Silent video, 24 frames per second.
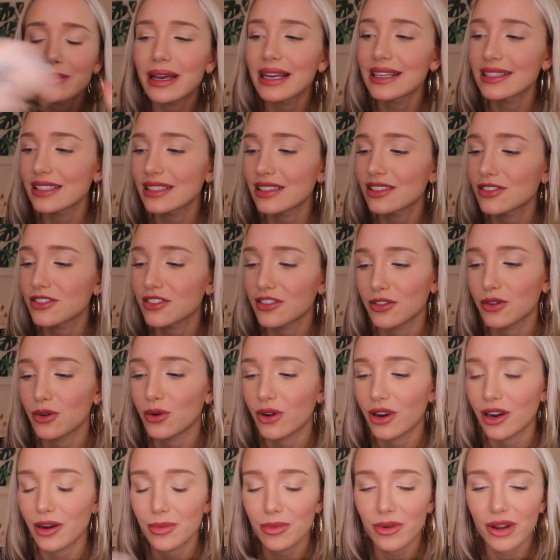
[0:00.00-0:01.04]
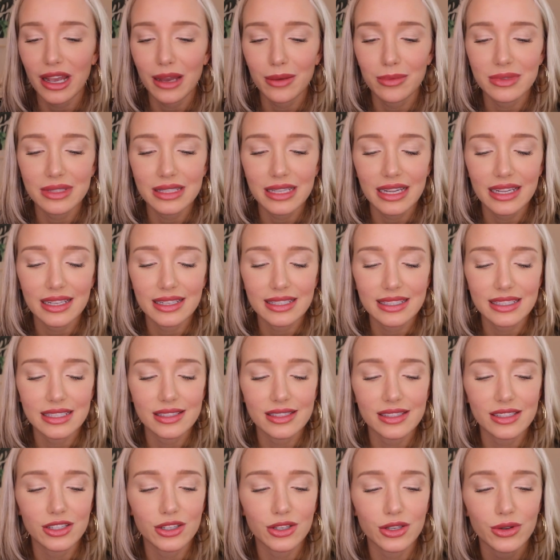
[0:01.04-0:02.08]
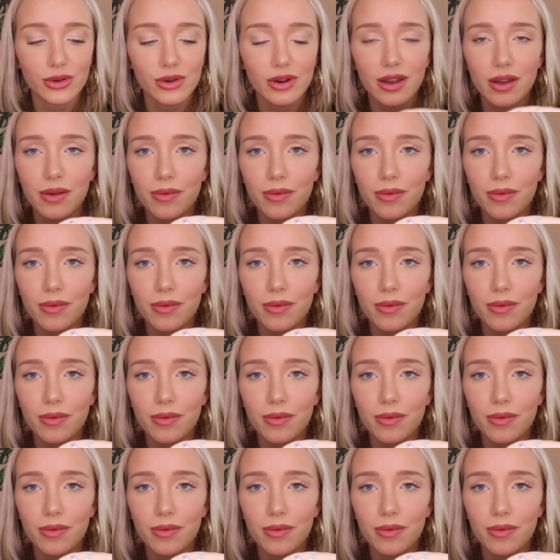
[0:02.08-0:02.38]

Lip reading: mask is for. Perhaps that's to